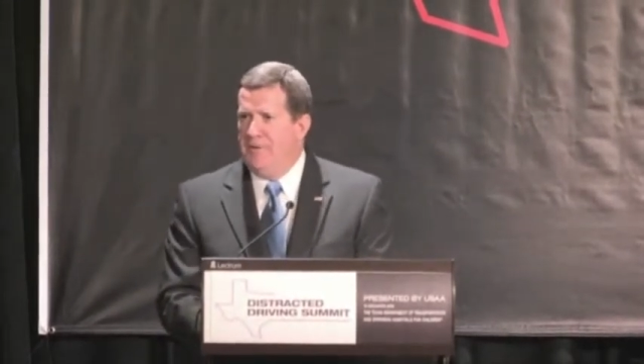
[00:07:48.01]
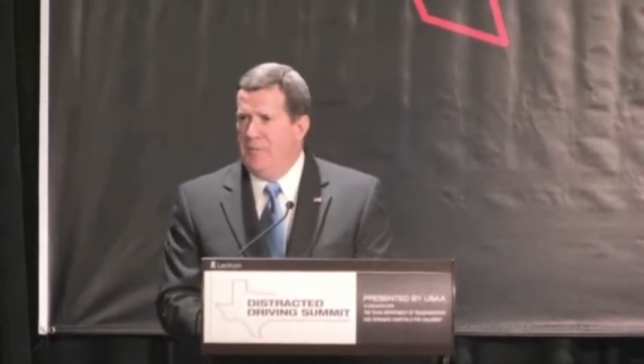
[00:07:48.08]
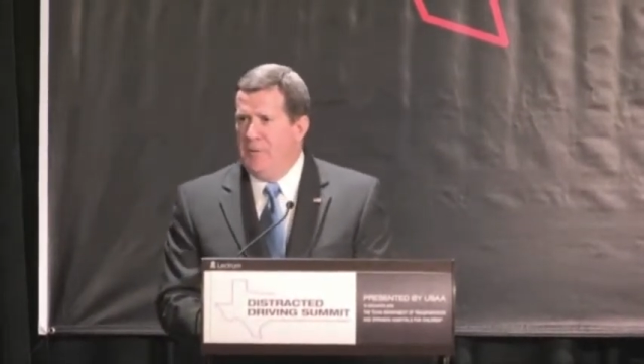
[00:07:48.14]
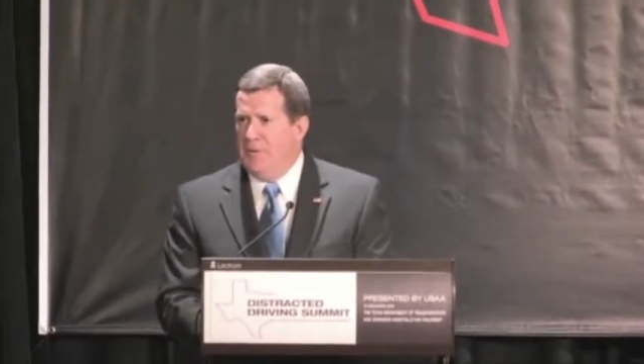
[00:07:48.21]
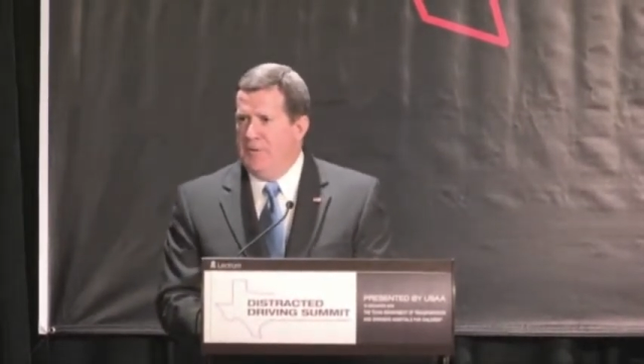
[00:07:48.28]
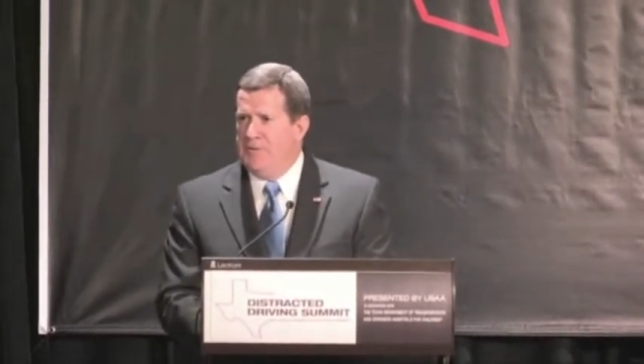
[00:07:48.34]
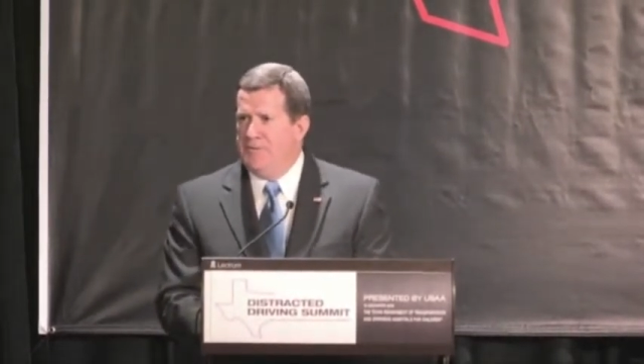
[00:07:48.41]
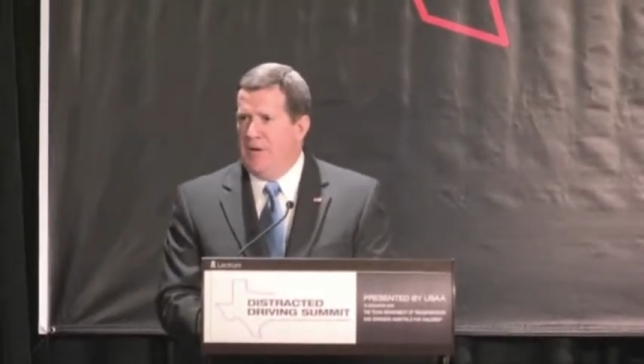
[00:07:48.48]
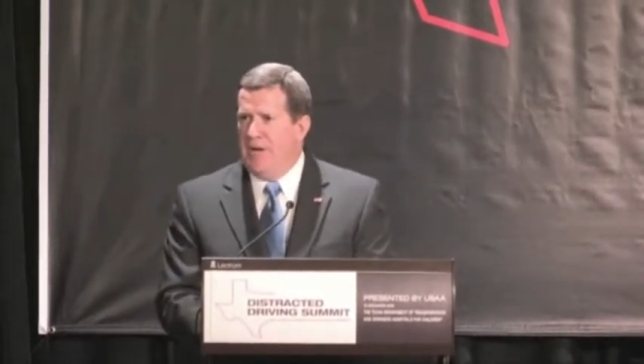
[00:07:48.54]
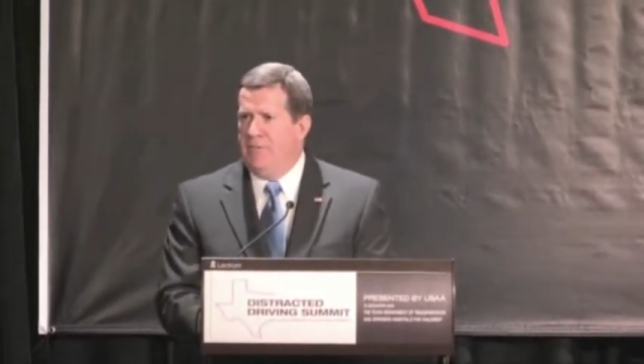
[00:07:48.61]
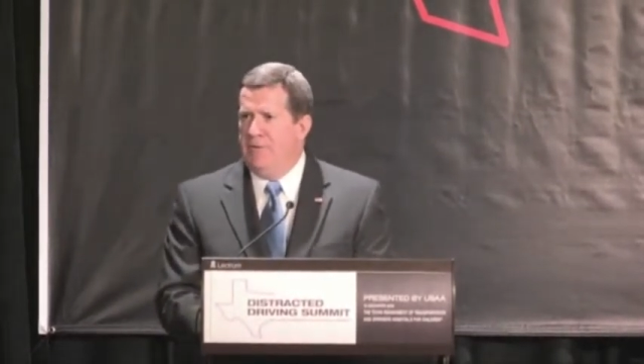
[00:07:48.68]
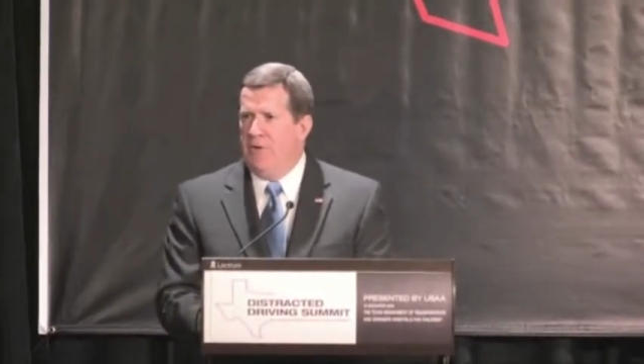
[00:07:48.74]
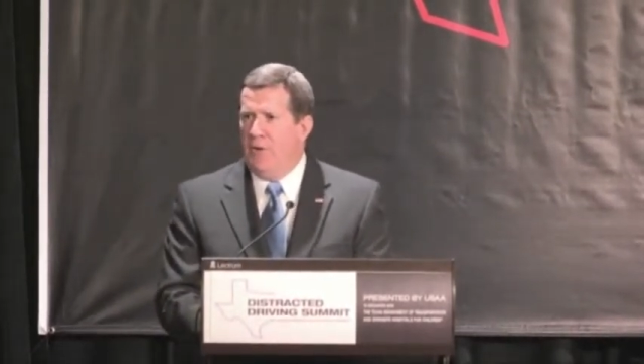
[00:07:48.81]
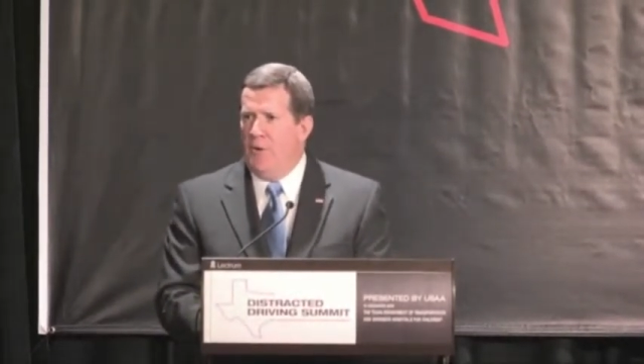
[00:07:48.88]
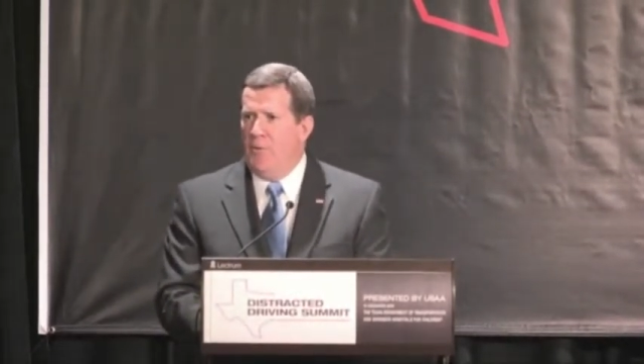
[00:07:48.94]
was
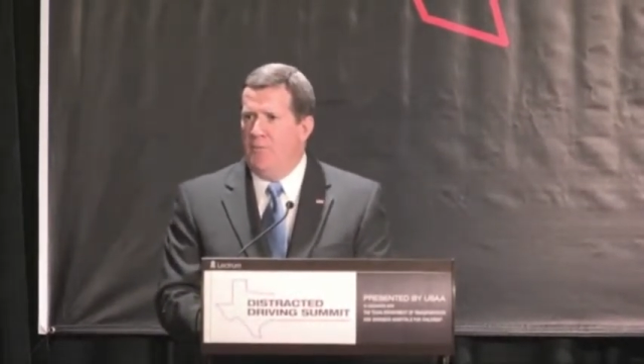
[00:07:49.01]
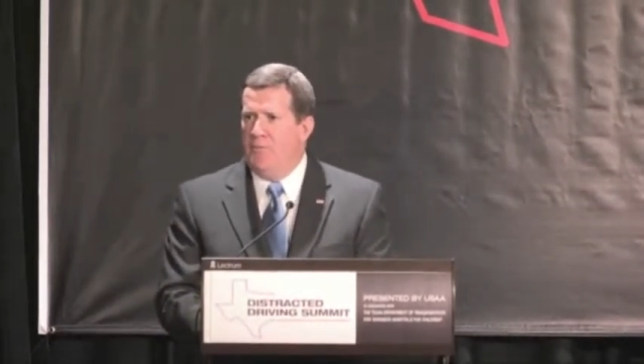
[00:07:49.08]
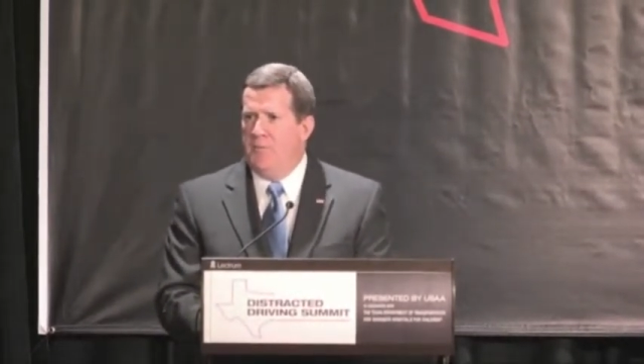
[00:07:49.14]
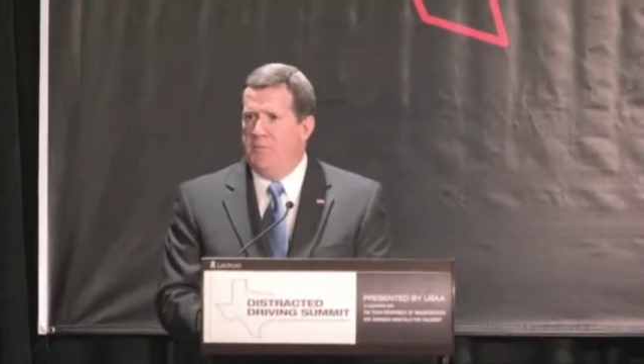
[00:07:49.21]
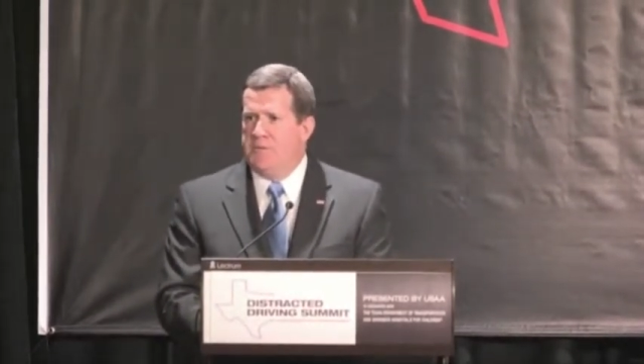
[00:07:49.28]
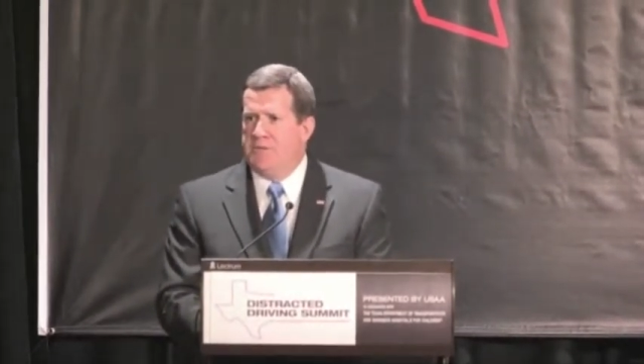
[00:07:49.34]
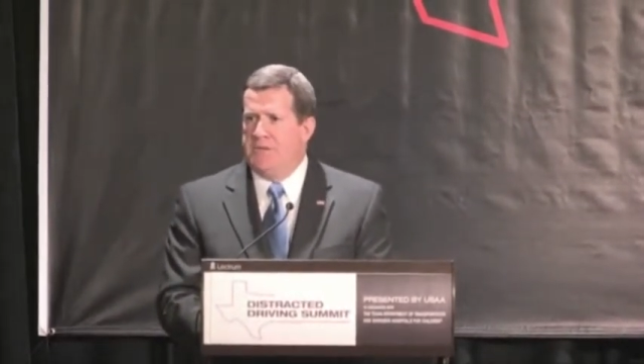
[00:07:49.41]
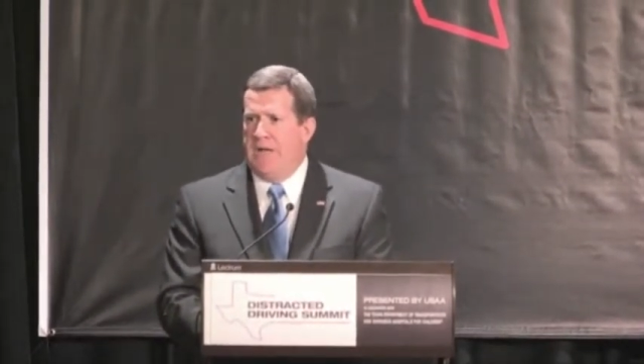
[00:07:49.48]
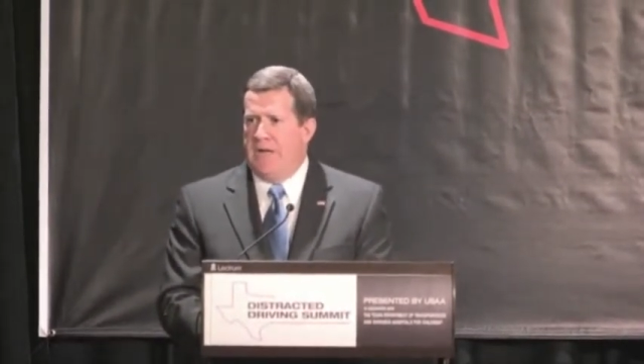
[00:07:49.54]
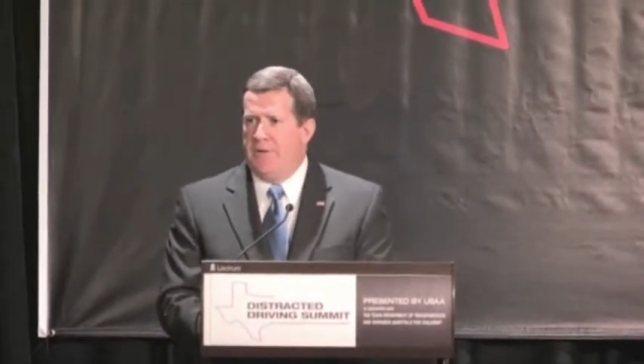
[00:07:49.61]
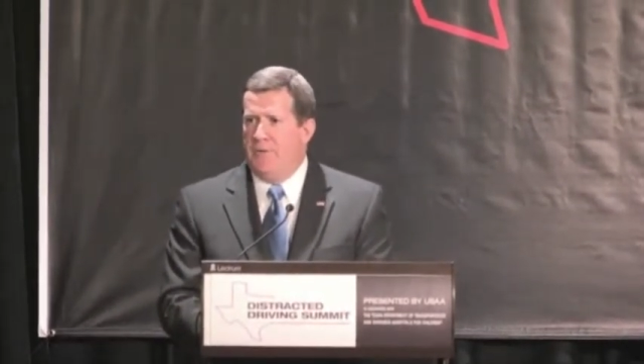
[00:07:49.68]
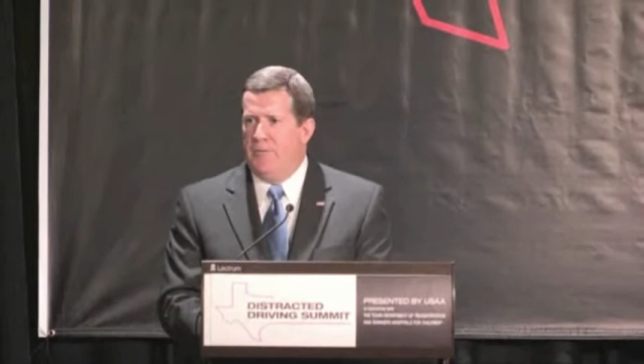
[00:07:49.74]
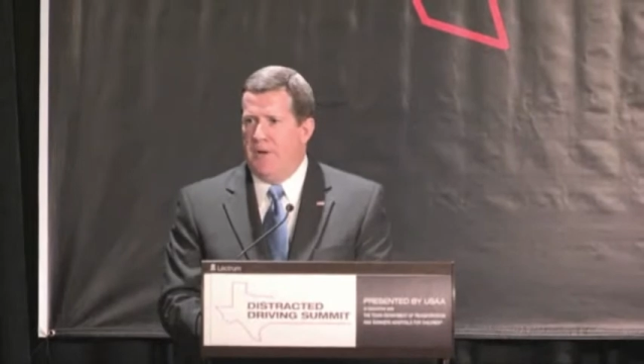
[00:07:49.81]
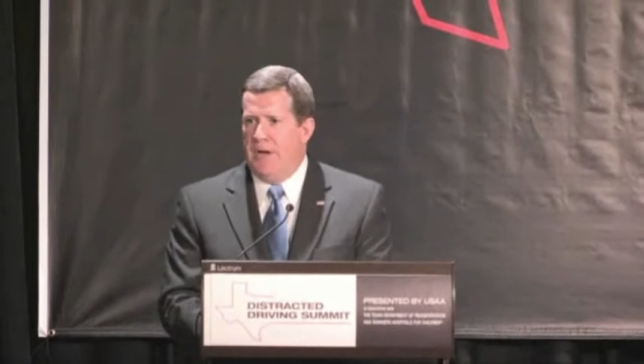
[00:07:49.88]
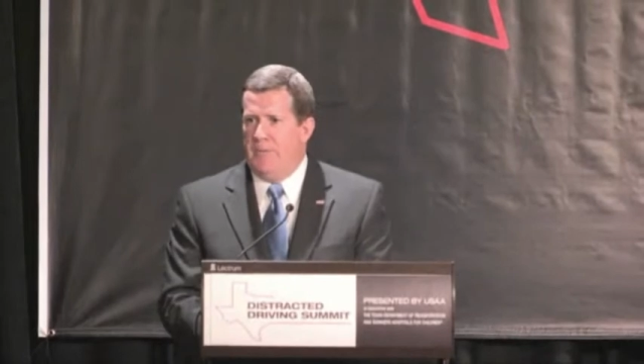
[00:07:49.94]
driving home from
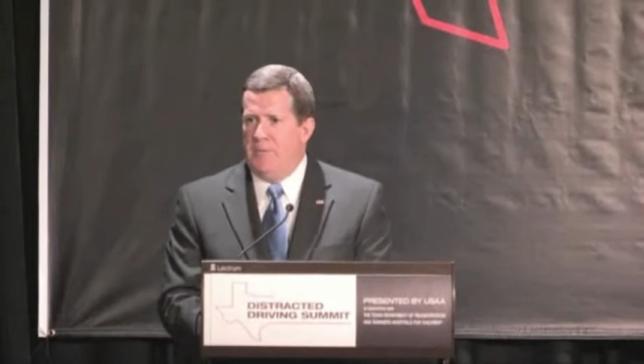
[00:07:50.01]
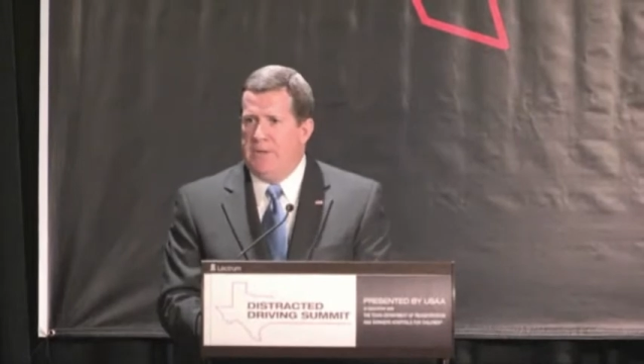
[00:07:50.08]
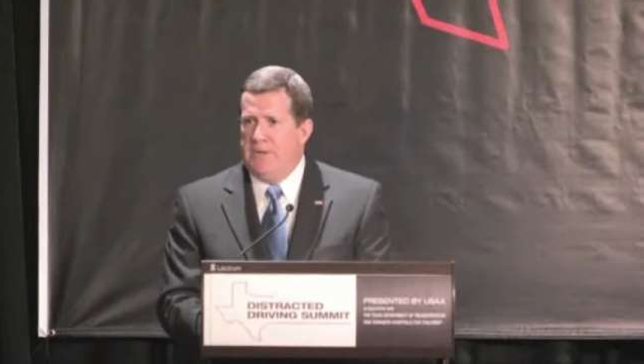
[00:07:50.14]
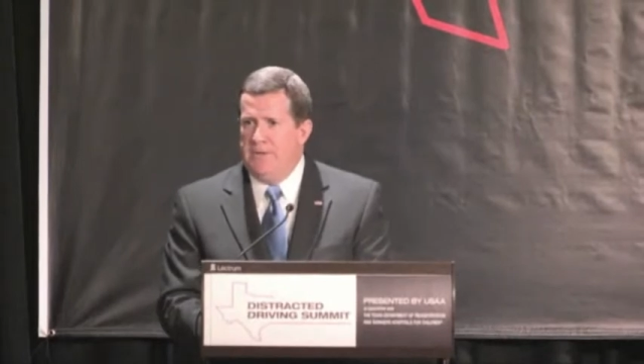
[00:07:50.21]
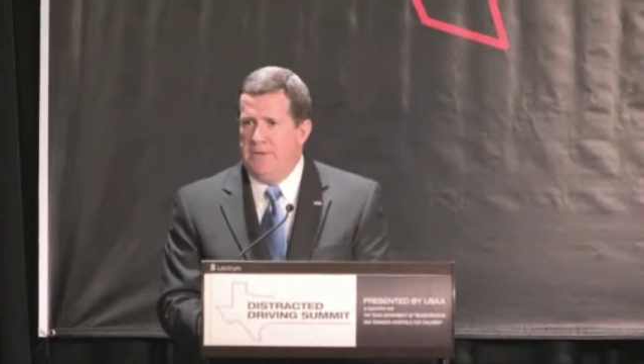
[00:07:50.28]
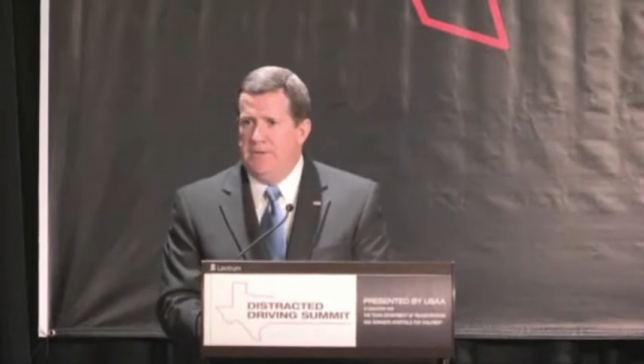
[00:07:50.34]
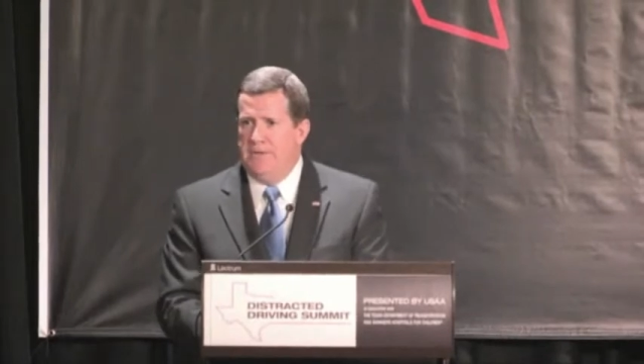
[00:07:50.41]
Scoutorama